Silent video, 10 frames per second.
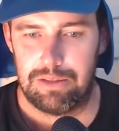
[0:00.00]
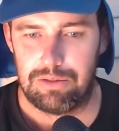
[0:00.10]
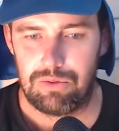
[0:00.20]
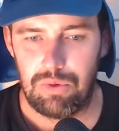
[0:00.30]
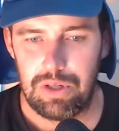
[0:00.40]

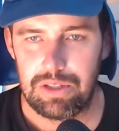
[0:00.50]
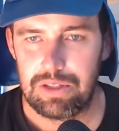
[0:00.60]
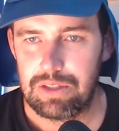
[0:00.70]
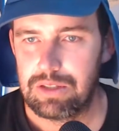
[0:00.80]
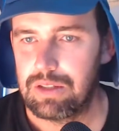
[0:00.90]
was reading
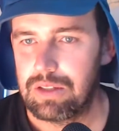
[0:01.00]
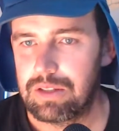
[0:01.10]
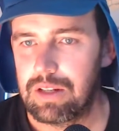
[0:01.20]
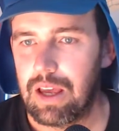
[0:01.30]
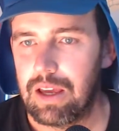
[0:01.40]
this thing
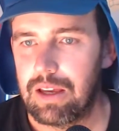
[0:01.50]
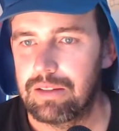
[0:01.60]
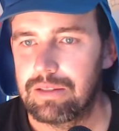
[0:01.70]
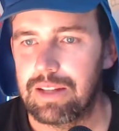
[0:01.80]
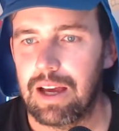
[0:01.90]
today.
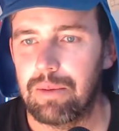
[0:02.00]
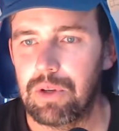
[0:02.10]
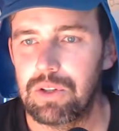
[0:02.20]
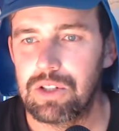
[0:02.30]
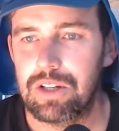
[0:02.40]
No, I'm
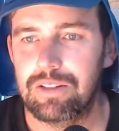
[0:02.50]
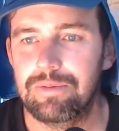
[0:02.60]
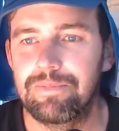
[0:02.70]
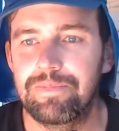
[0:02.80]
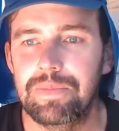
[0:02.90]
only
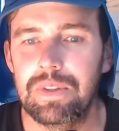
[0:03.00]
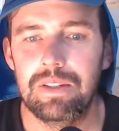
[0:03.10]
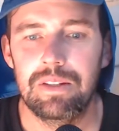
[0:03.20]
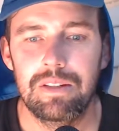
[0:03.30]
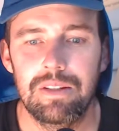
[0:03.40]
joking.
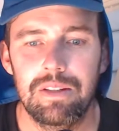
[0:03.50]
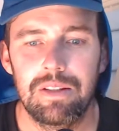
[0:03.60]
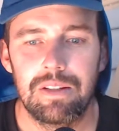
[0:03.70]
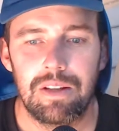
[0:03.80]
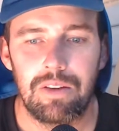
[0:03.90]

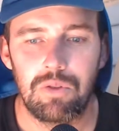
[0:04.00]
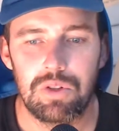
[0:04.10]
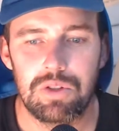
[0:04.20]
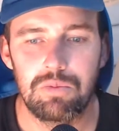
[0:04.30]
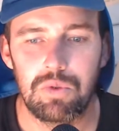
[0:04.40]
I've
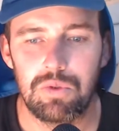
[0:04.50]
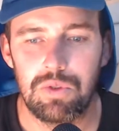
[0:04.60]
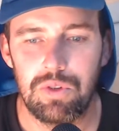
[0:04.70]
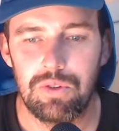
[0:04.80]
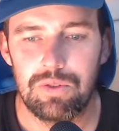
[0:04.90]
got some good
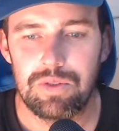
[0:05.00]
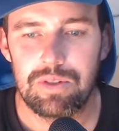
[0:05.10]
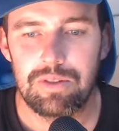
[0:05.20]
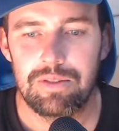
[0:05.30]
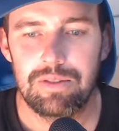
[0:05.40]
news.
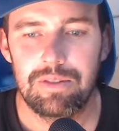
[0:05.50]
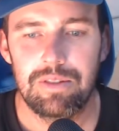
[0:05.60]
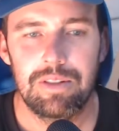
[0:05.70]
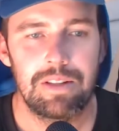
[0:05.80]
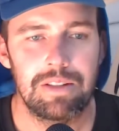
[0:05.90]

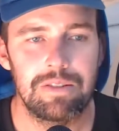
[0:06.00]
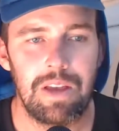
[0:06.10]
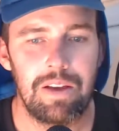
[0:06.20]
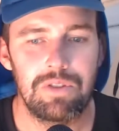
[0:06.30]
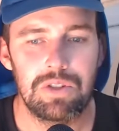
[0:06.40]

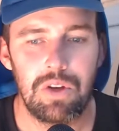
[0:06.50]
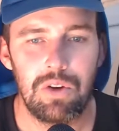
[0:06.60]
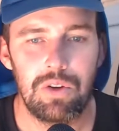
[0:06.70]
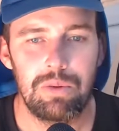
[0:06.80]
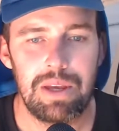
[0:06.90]
Have you
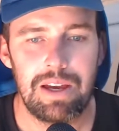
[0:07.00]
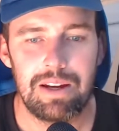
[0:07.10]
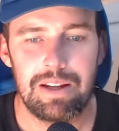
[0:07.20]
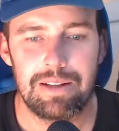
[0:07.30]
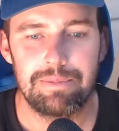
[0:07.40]
heard
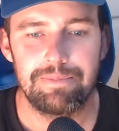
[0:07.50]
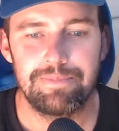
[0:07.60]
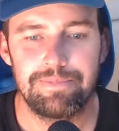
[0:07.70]
about